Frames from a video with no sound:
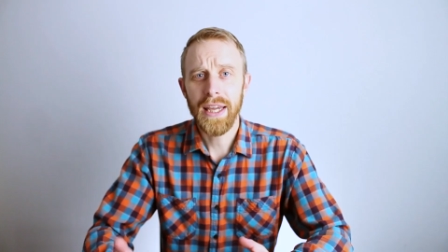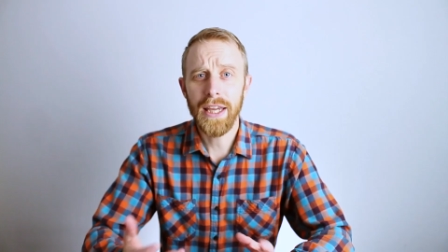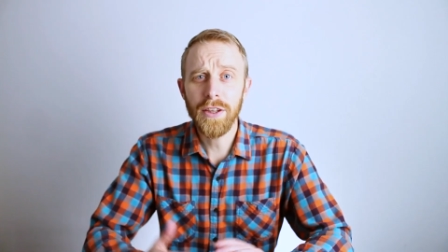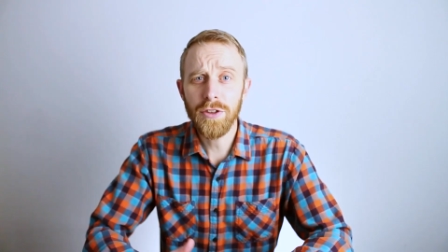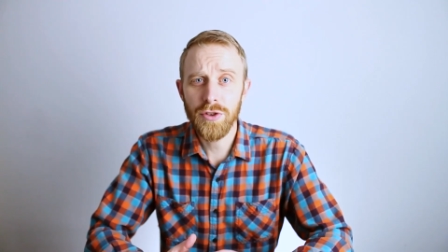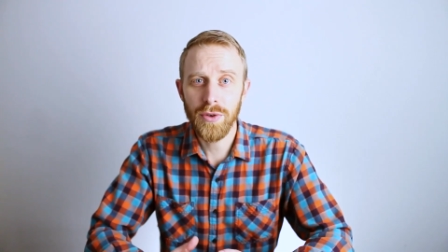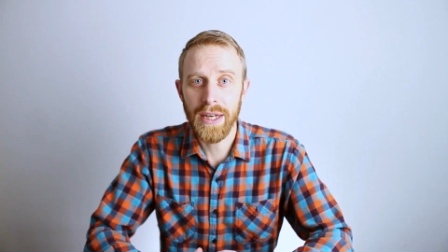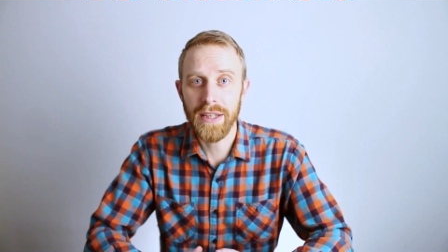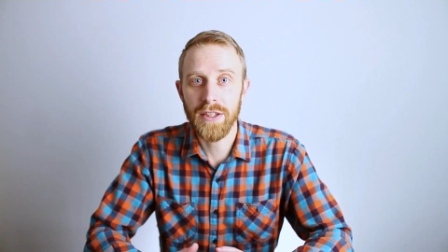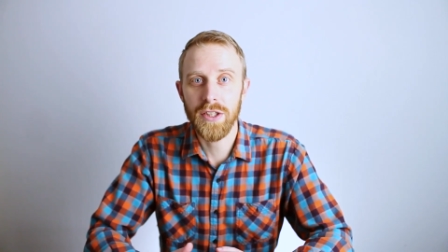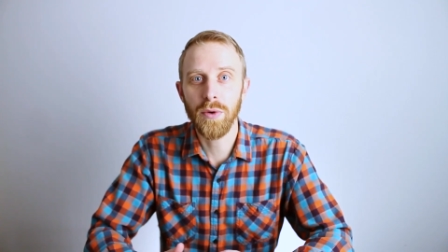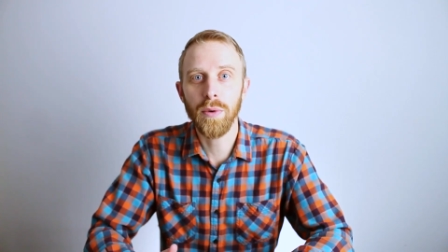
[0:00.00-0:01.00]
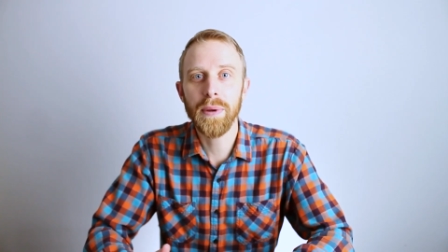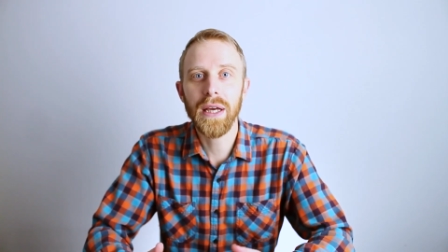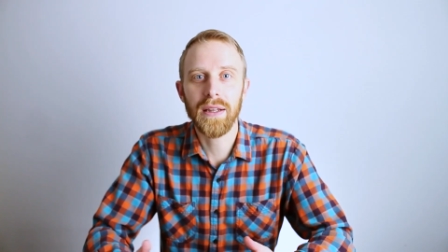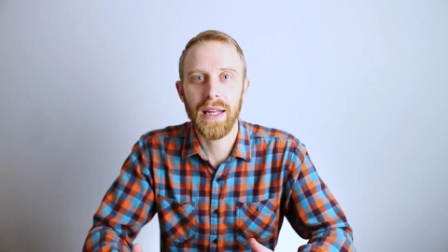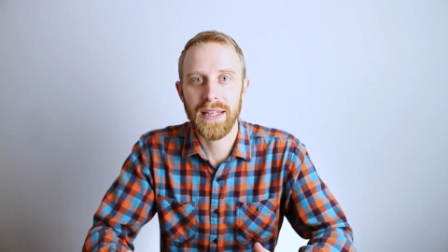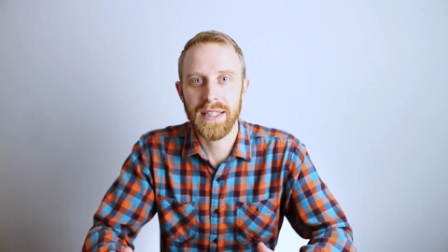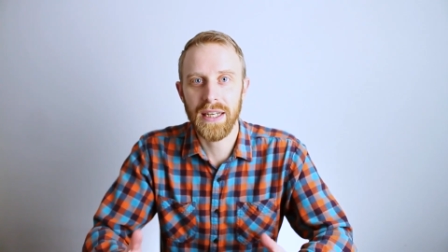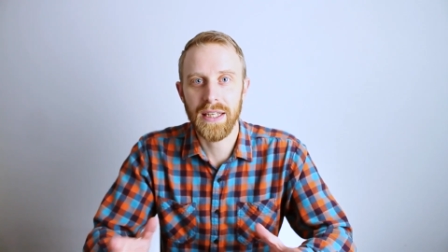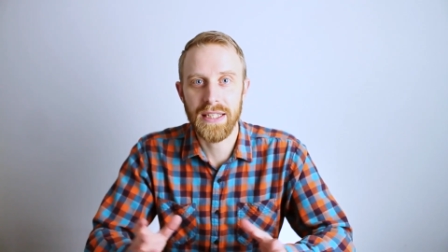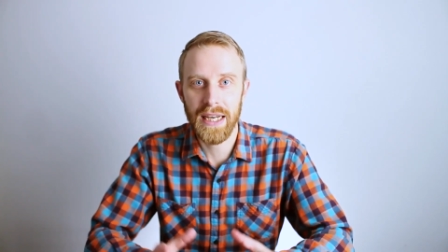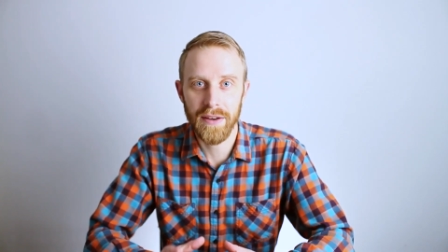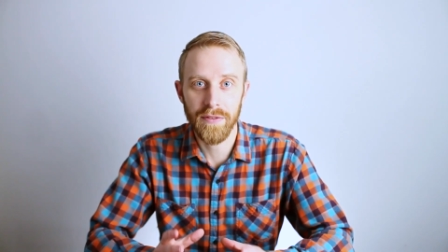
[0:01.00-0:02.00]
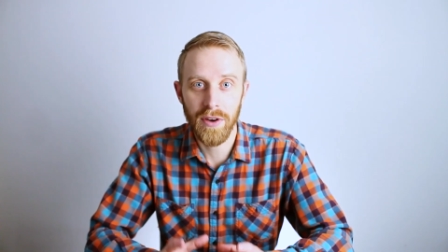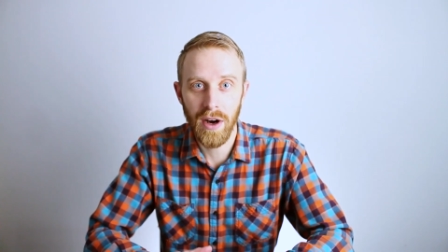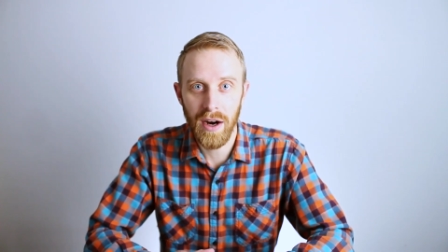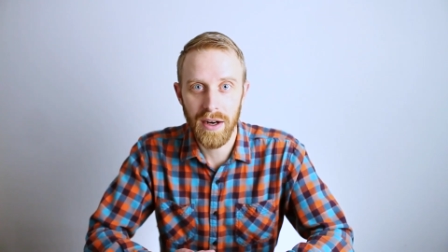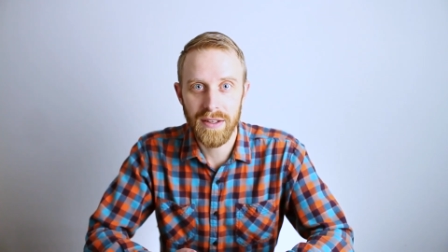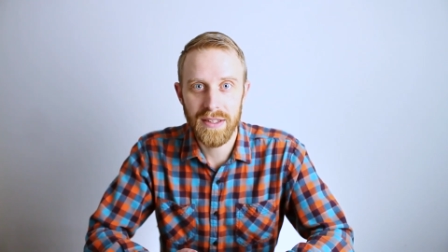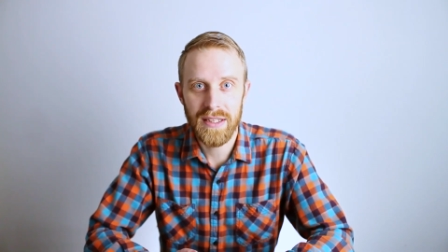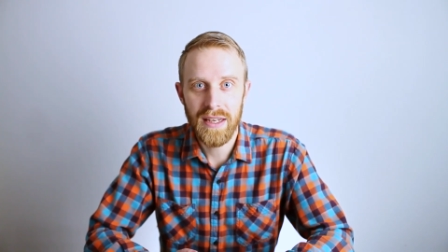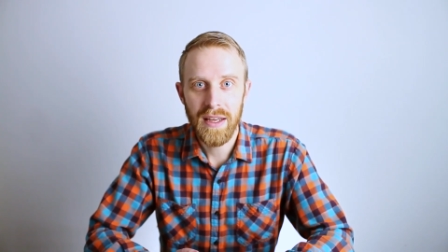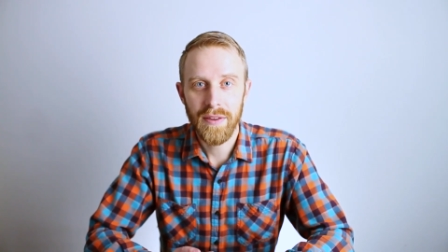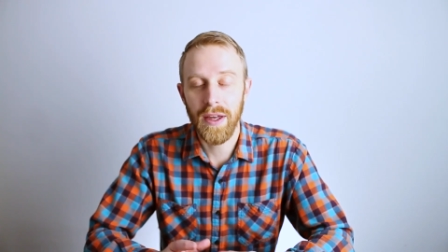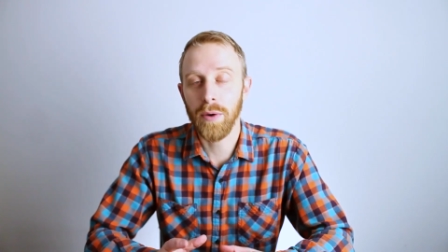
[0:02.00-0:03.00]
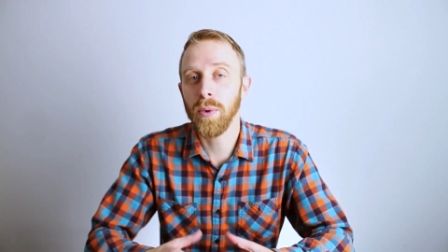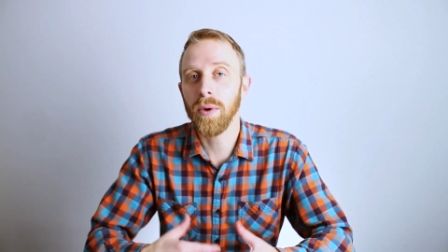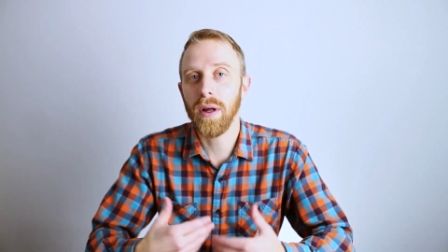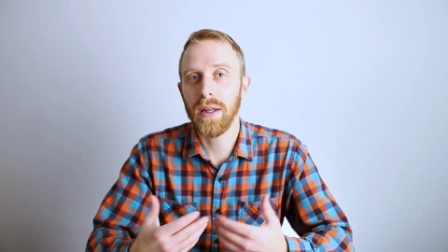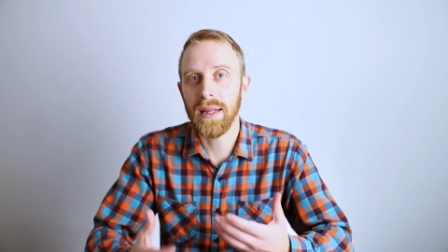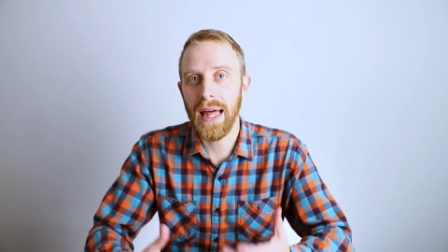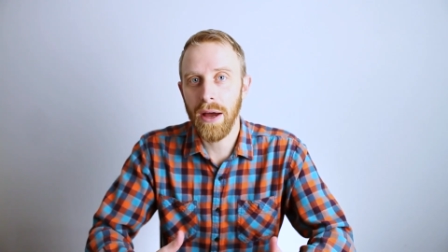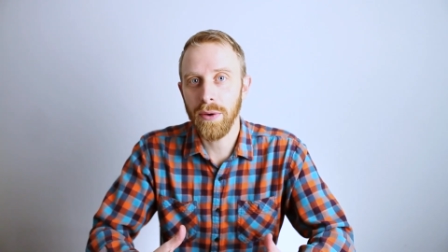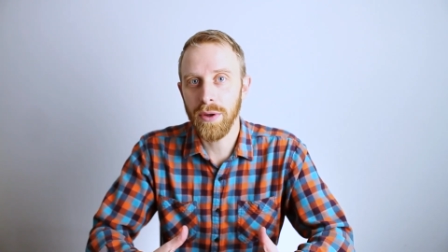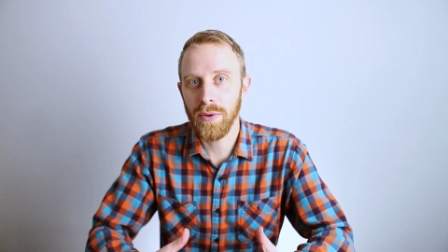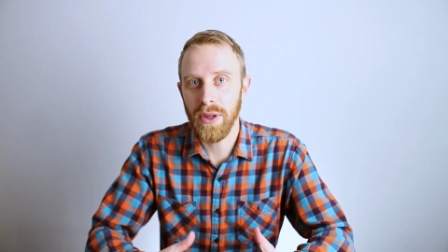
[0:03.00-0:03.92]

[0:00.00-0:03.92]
In trains, you will be collecting a deck of cards that will allow you